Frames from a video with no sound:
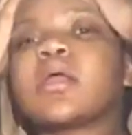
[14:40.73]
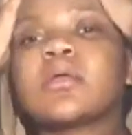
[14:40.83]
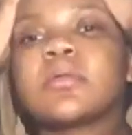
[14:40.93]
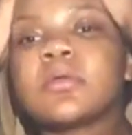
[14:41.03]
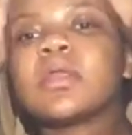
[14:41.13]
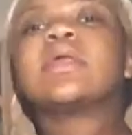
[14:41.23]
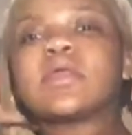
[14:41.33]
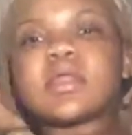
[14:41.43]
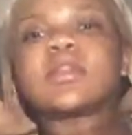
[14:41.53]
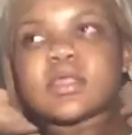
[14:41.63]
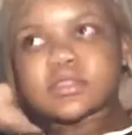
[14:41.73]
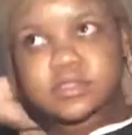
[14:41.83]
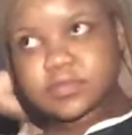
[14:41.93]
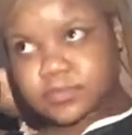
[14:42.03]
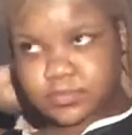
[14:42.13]
hair, just to make sure that
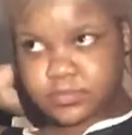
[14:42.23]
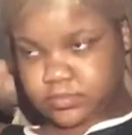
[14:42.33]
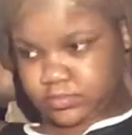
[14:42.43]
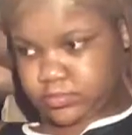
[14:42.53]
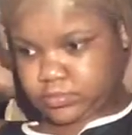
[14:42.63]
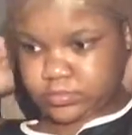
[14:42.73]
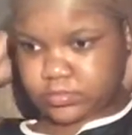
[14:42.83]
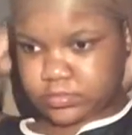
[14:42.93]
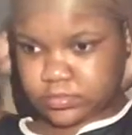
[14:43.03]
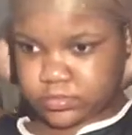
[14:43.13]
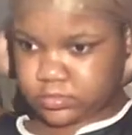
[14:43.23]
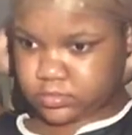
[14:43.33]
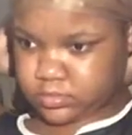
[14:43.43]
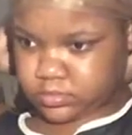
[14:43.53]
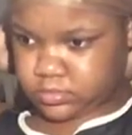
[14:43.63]
those don't get frizzy,
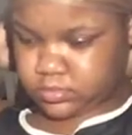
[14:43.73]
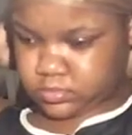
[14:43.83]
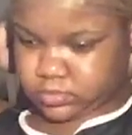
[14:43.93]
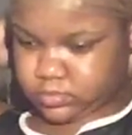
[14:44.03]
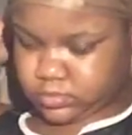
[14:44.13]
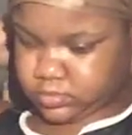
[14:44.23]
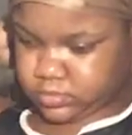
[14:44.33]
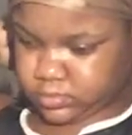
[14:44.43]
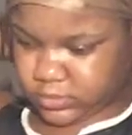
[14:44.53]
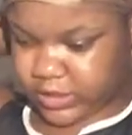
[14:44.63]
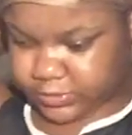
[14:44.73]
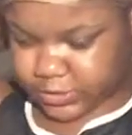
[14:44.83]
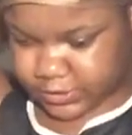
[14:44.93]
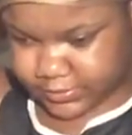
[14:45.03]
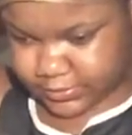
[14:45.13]
and I'm about to knock out.